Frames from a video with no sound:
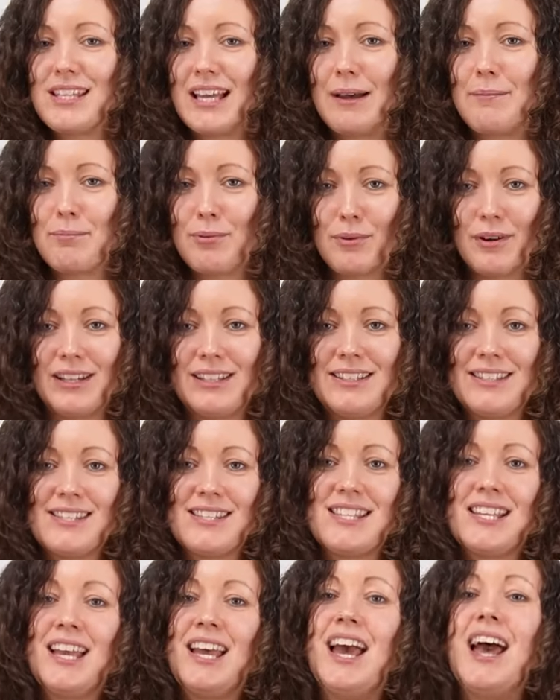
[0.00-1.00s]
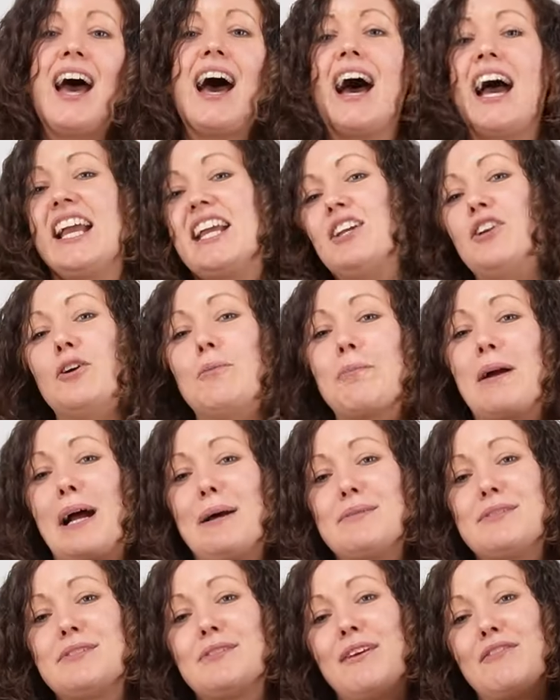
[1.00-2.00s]
that print. Uh, you know,
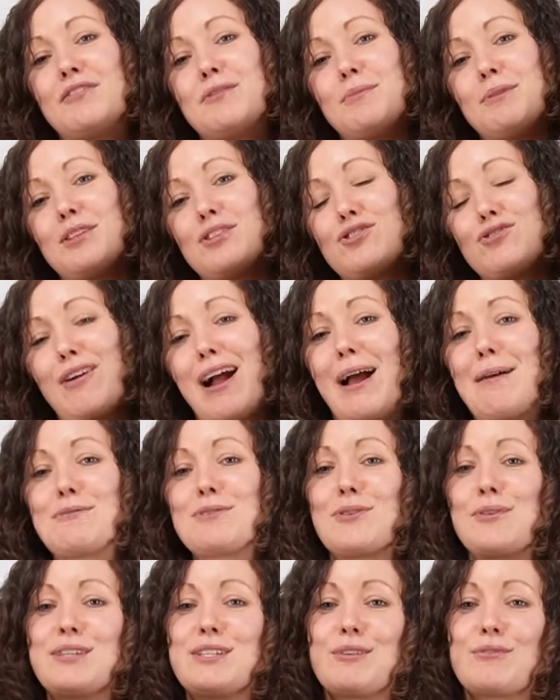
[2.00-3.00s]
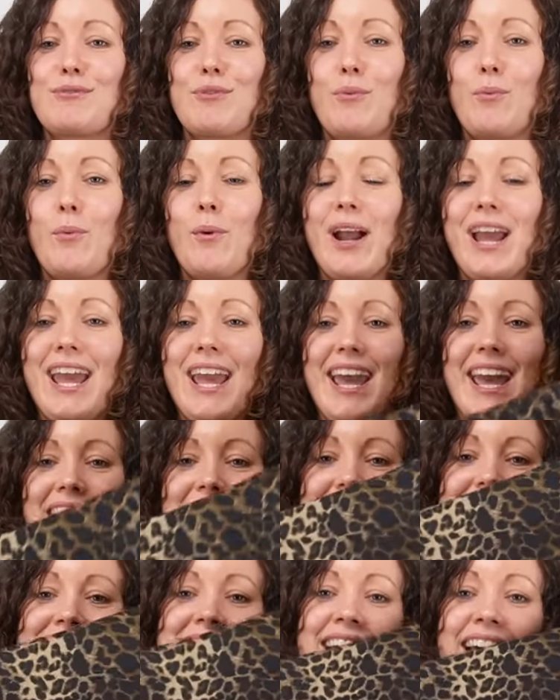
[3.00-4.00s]
perhaps have some of the stripes going different
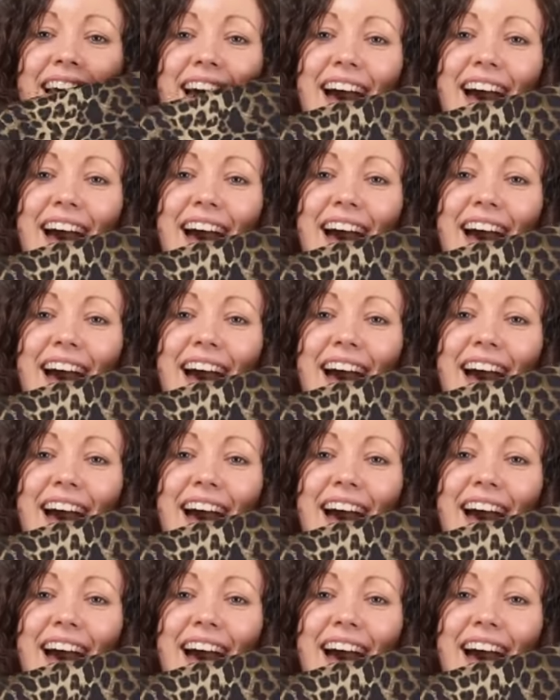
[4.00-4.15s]
ways.